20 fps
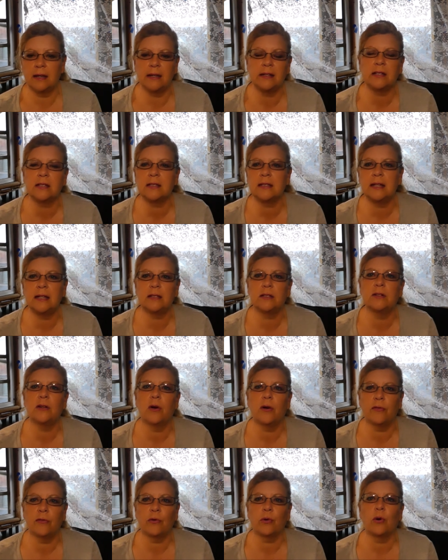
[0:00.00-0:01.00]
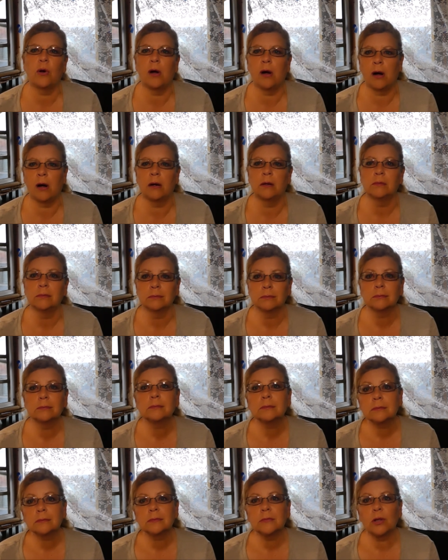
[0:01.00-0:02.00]
It just needs an overall
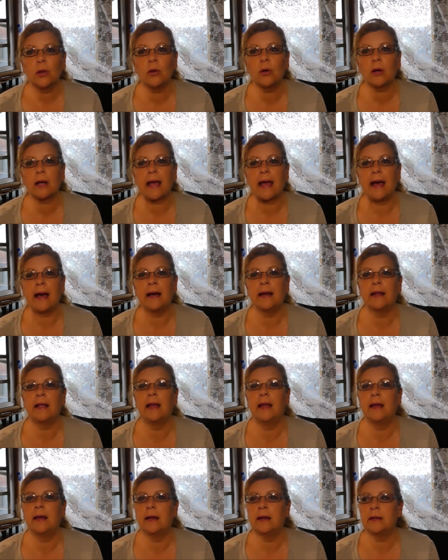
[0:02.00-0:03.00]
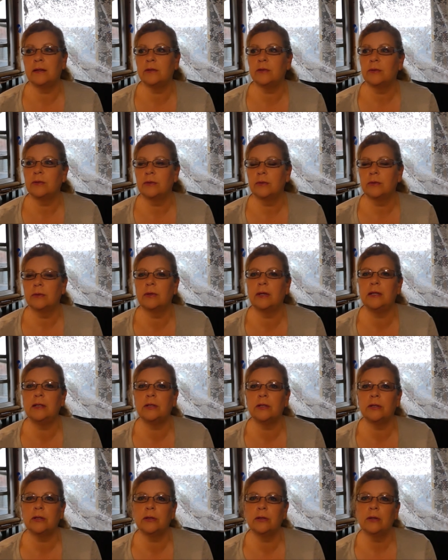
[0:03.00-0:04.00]
look at and
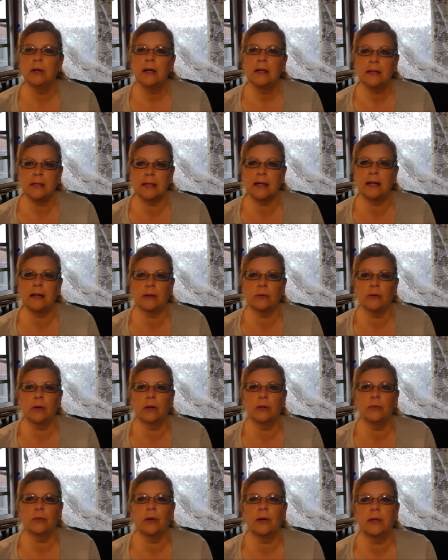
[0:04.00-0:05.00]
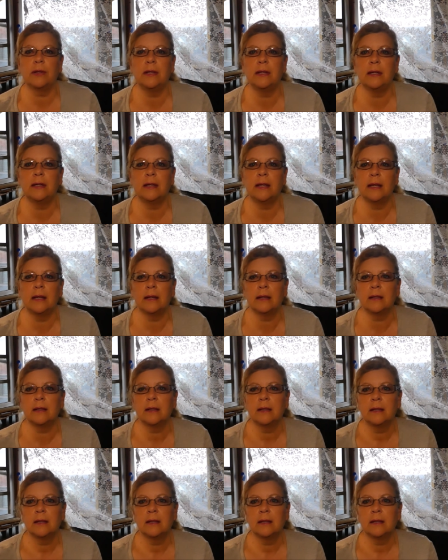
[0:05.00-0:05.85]
redo to get it roadworthy again.